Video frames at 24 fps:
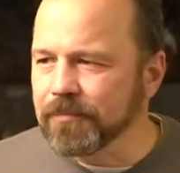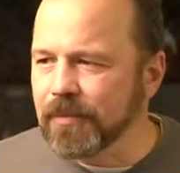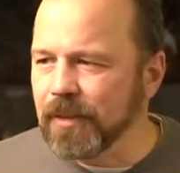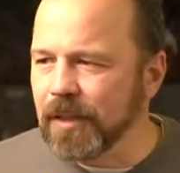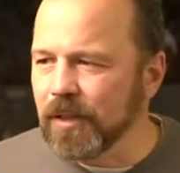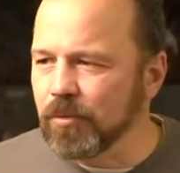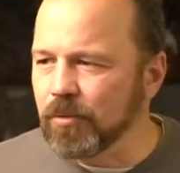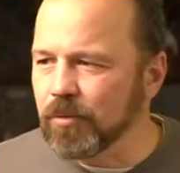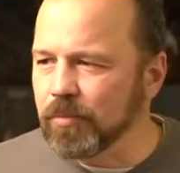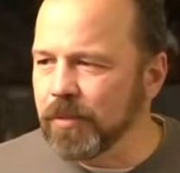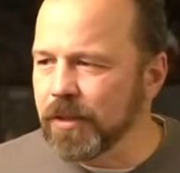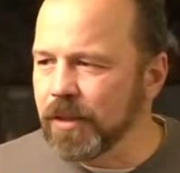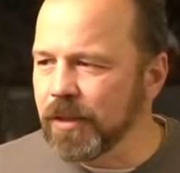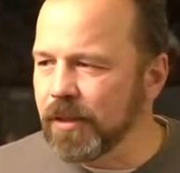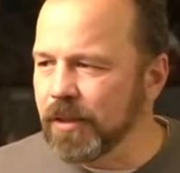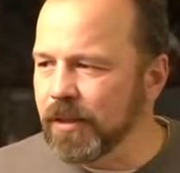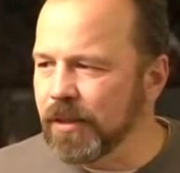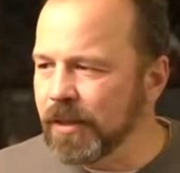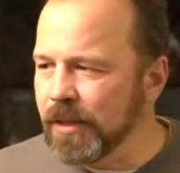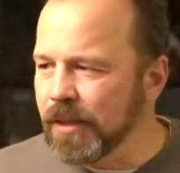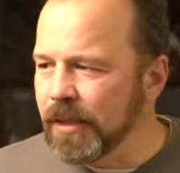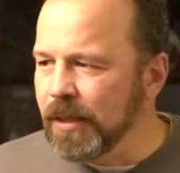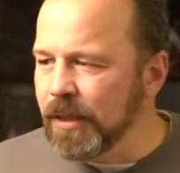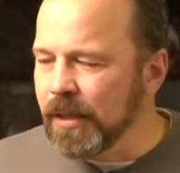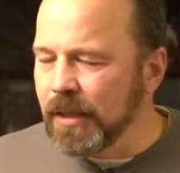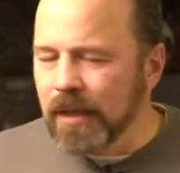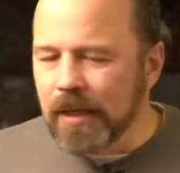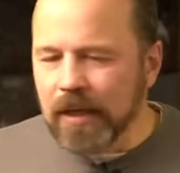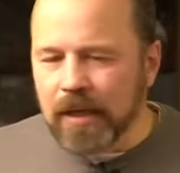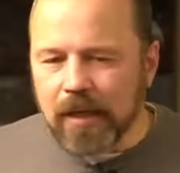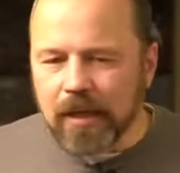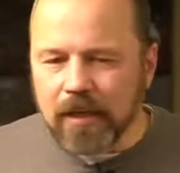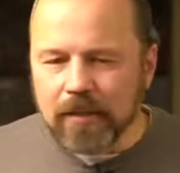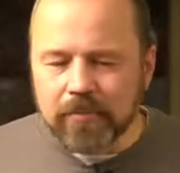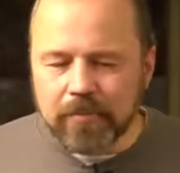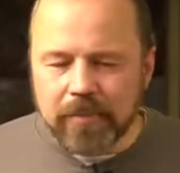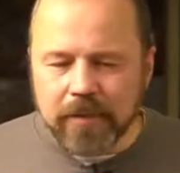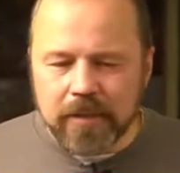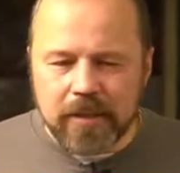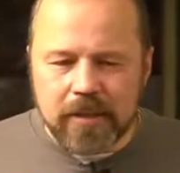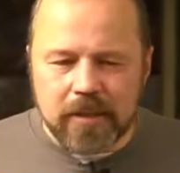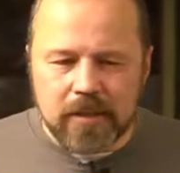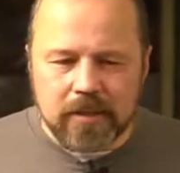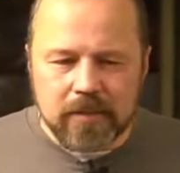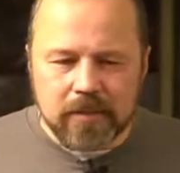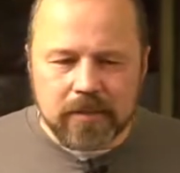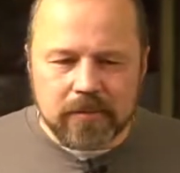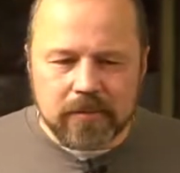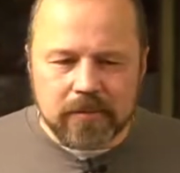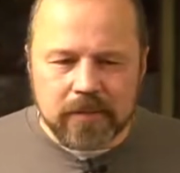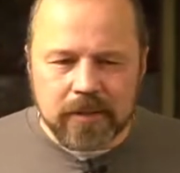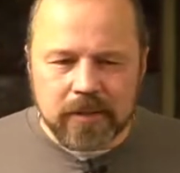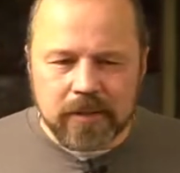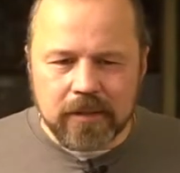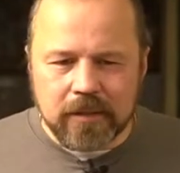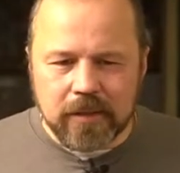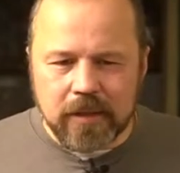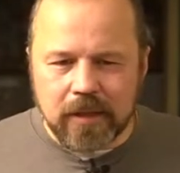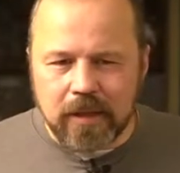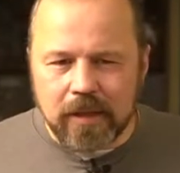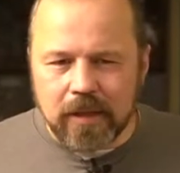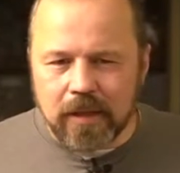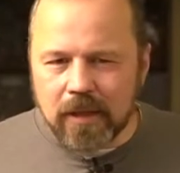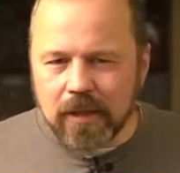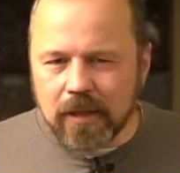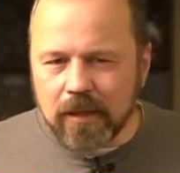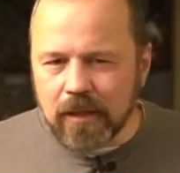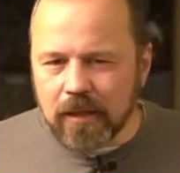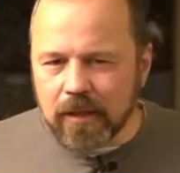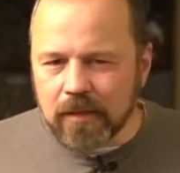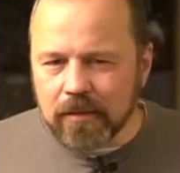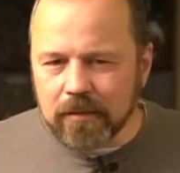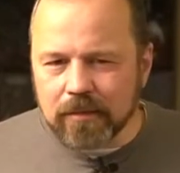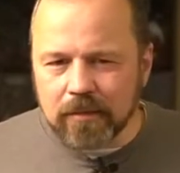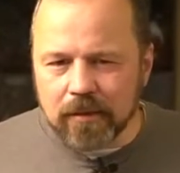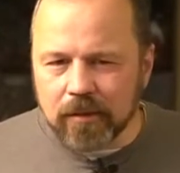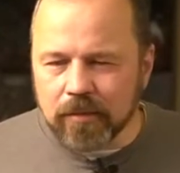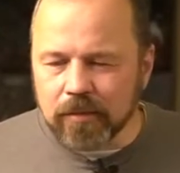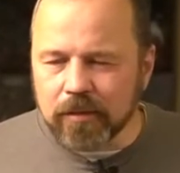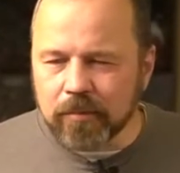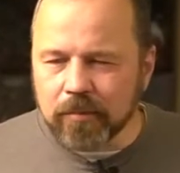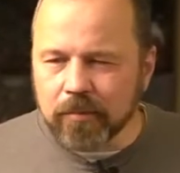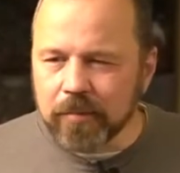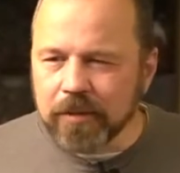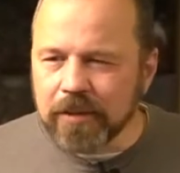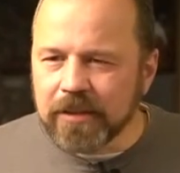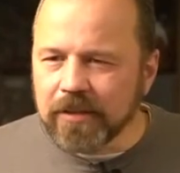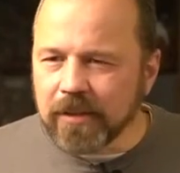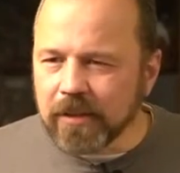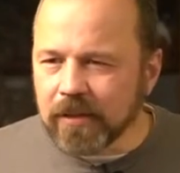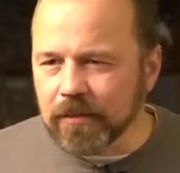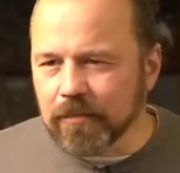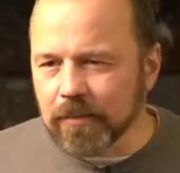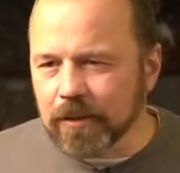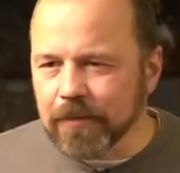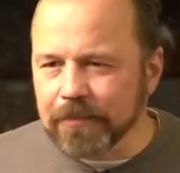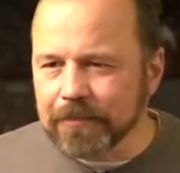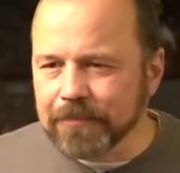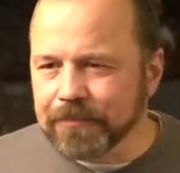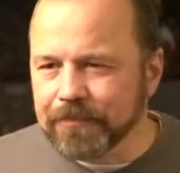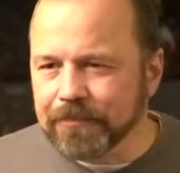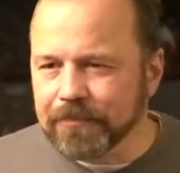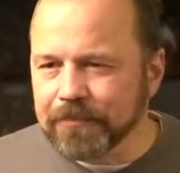I would be, I'd be, I, I, I don't know, it would be terrible.